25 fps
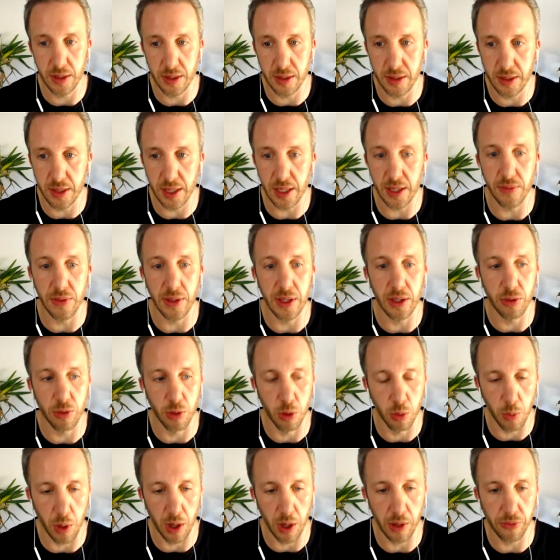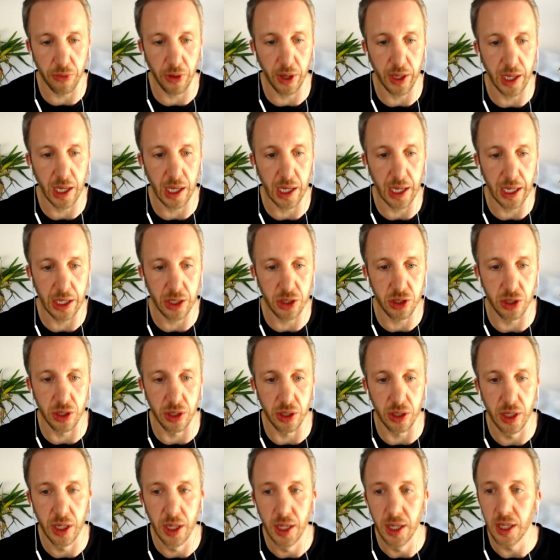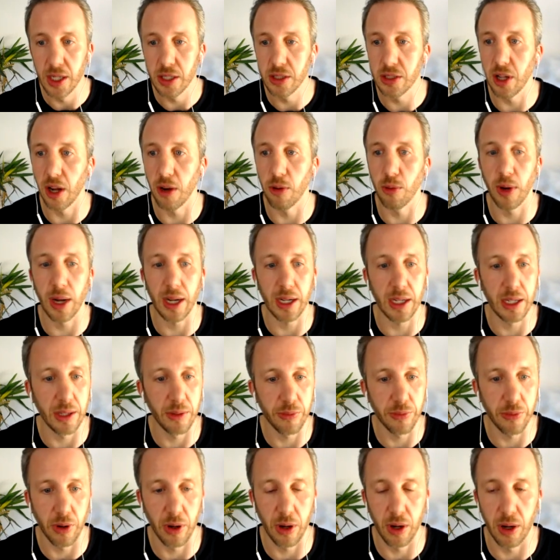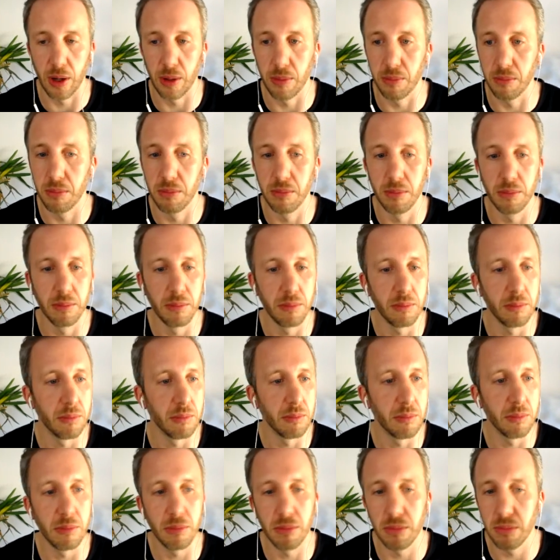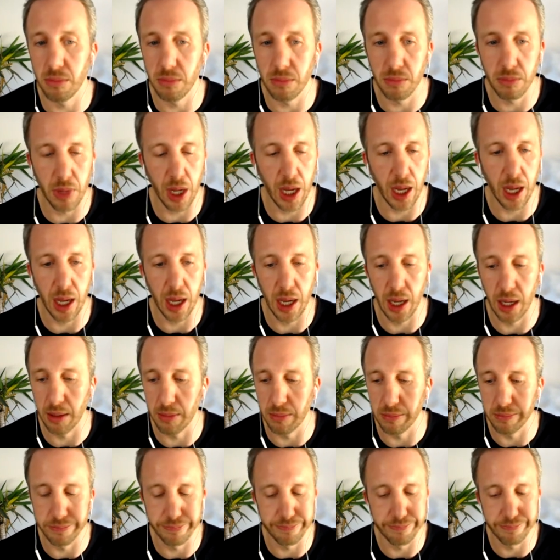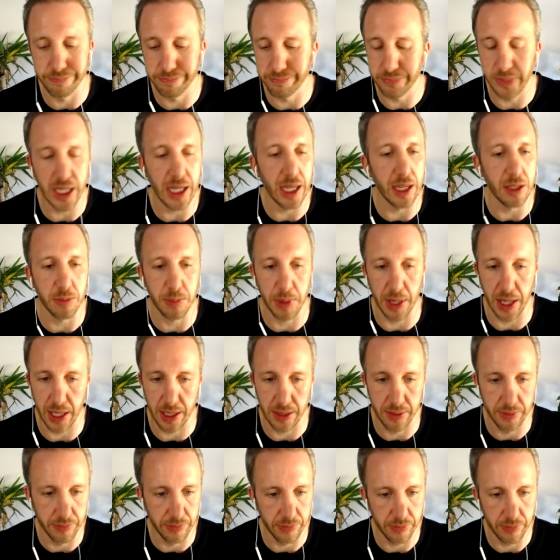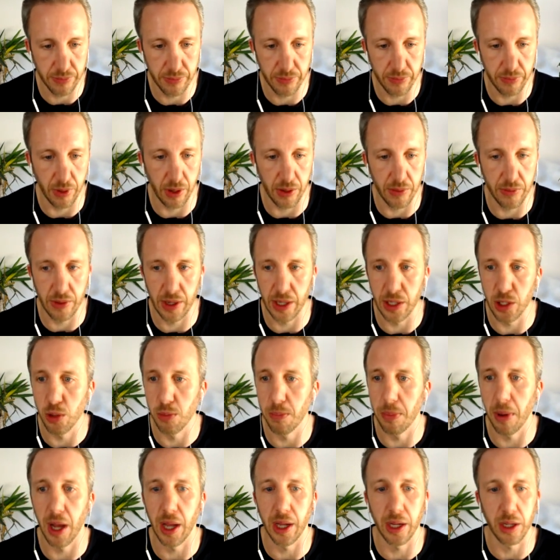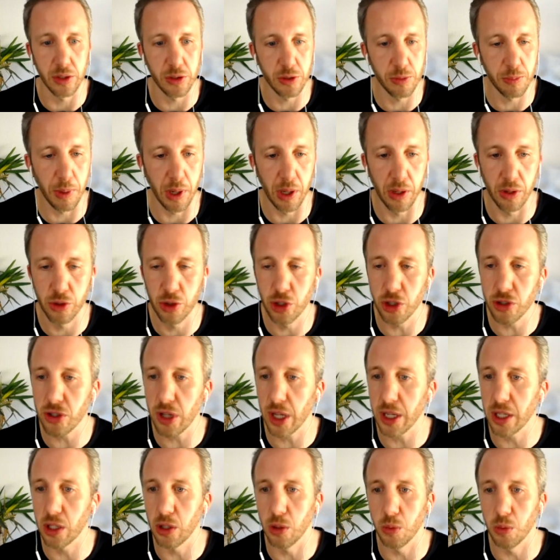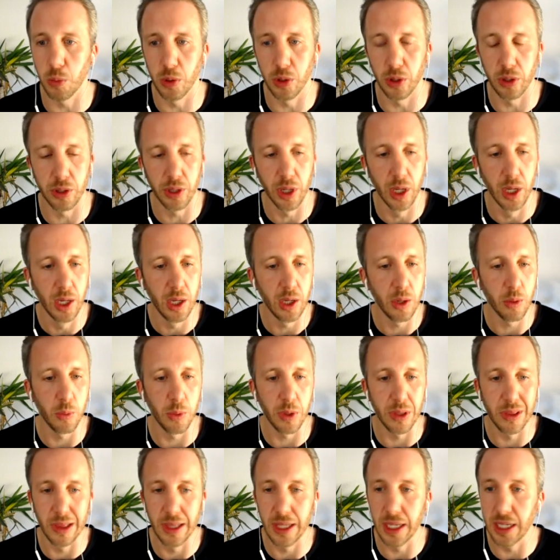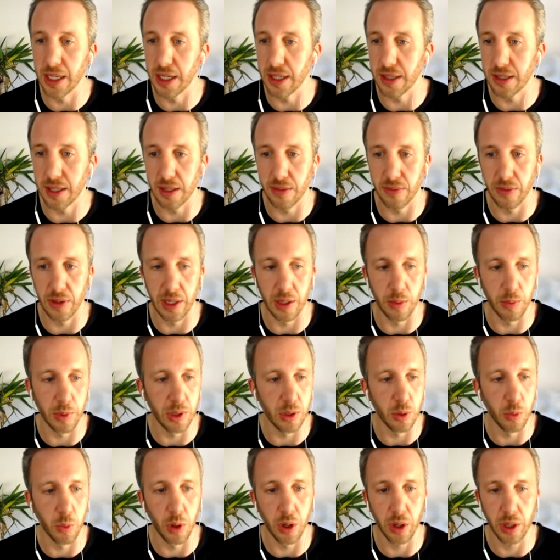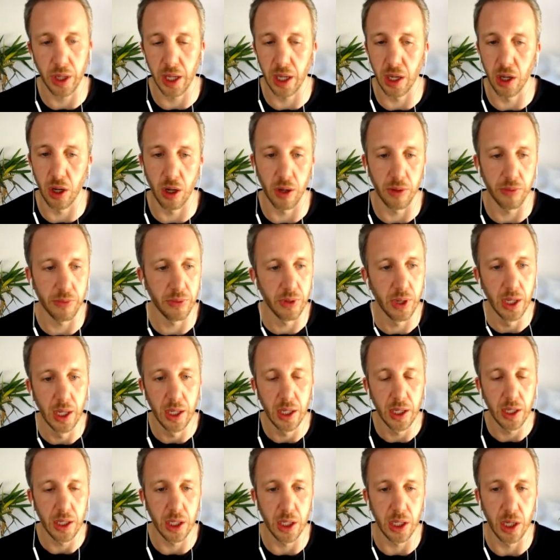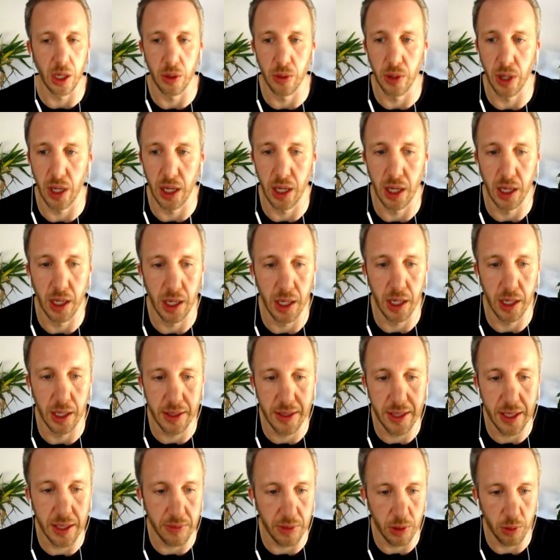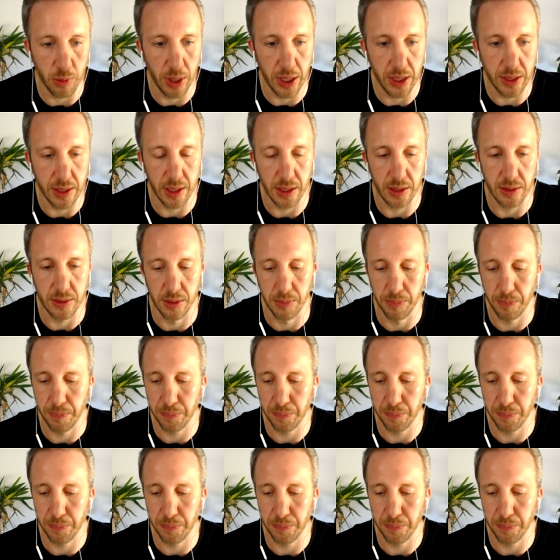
TV through a Wi-Fi connection directly from um, ESPN, right? And you're buying a spot just like you would with linear TV, where you're working off, you know, uh, uh TV ratings.